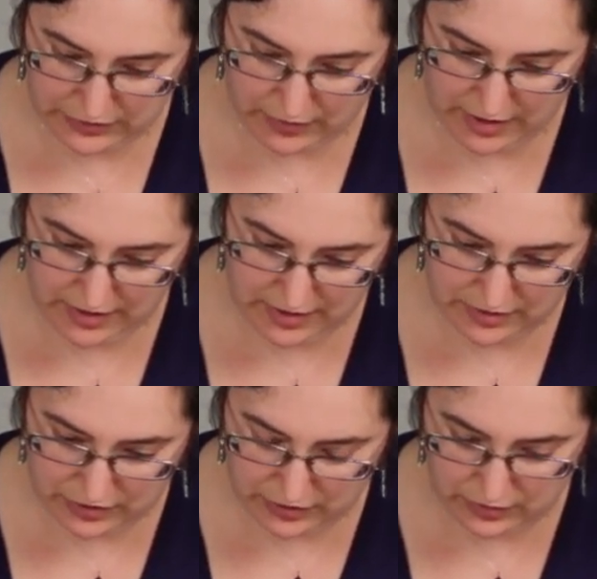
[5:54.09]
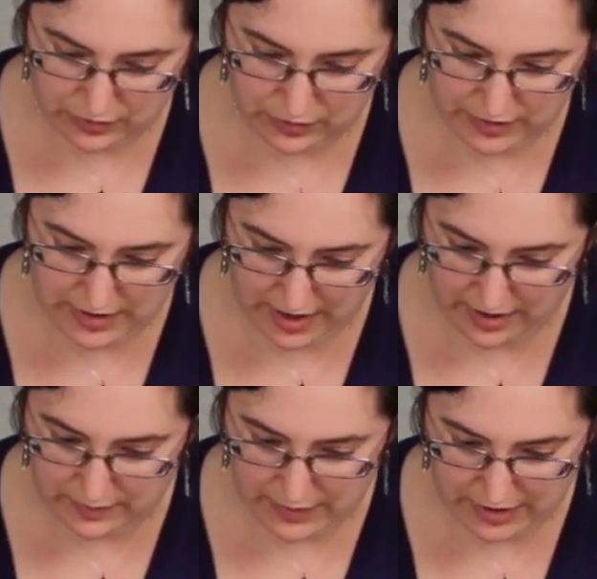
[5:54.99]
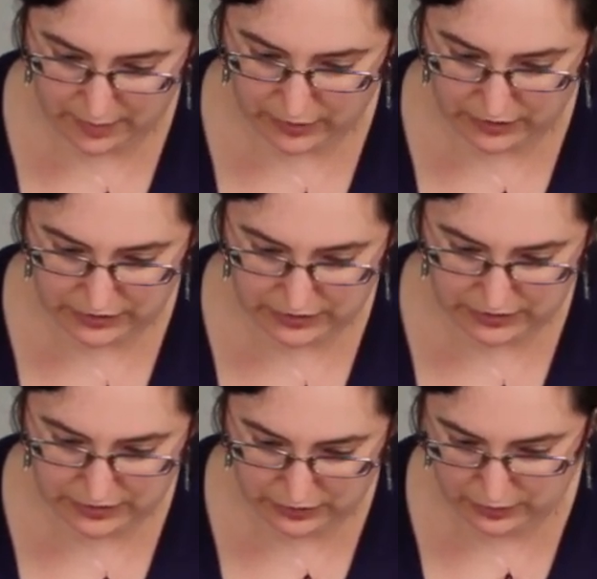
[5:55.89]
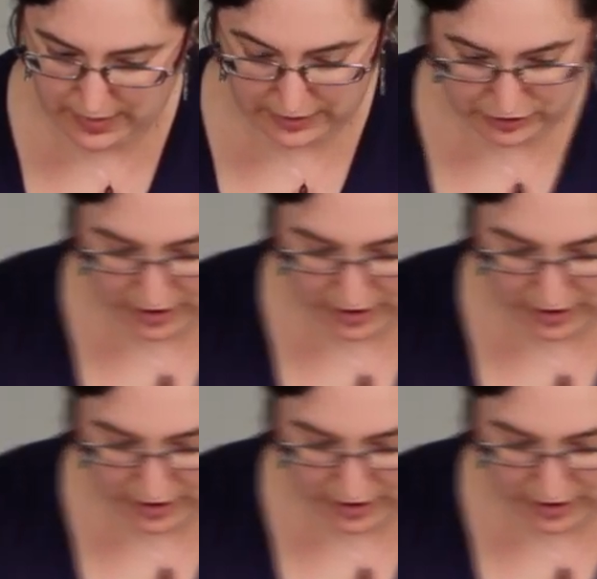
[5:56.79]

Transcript: So I need to get my numbers to match